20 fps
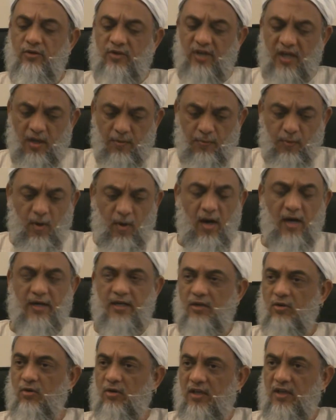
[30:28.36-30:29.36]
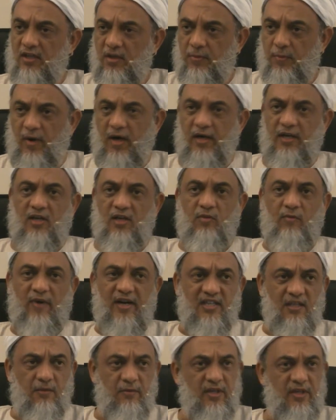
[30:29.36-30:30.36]
you take a pot and you clean the pot and you
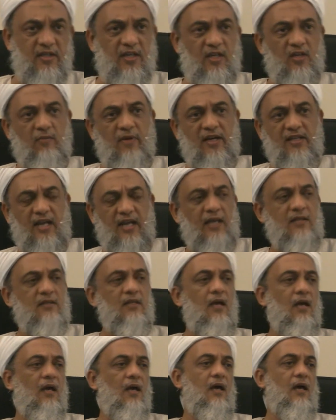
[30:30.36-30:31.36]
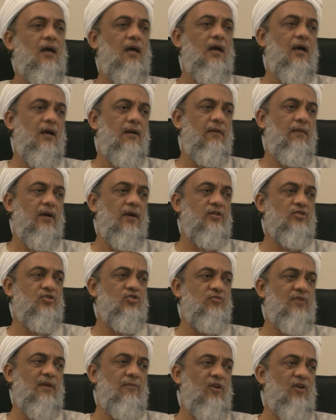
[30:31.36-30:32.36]
buy the meat and you buy the...
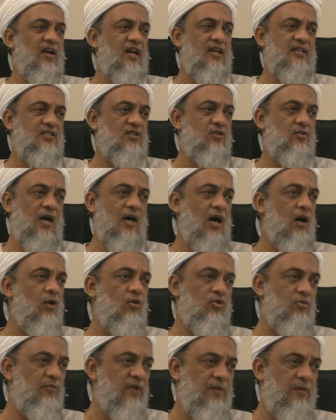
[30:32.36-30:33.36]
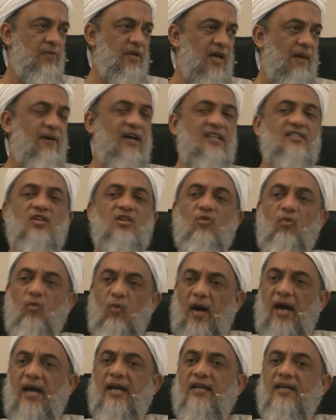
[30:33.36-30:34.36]
Excuse me, I'm not asking you how to make biryani. I'm asking you
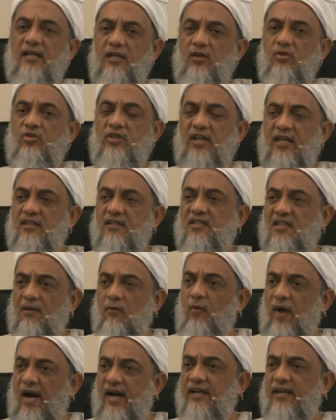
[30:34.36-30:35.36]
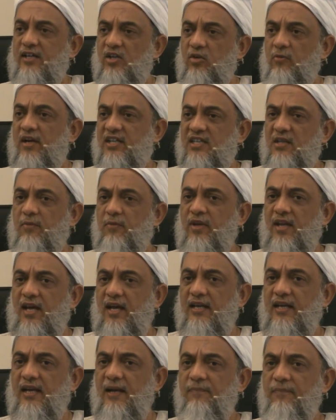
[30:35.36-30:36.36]
why did you take the trouble? Why did you make the
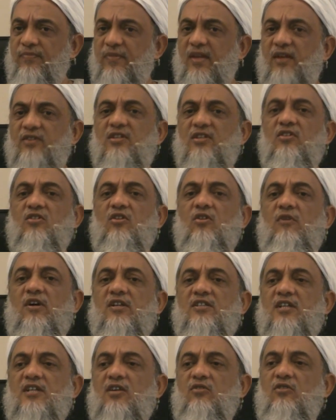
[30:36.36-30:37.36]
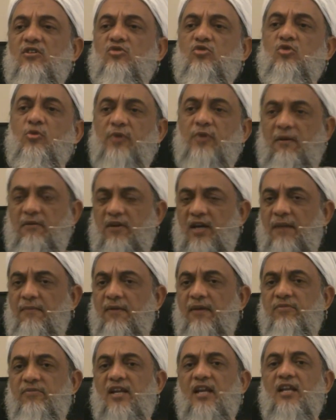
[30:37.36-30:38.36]
biryani? He said, you know what, Sheikh, you are stupid.
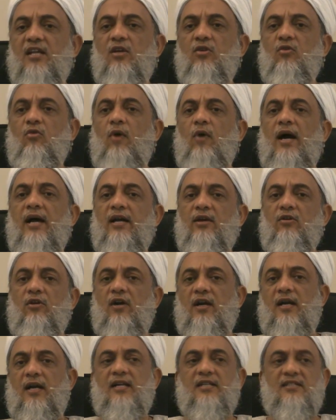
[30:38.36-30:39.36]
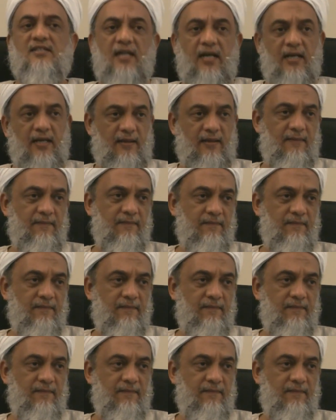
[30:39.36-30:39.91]
I'm, I'm telling you why you're not understanding.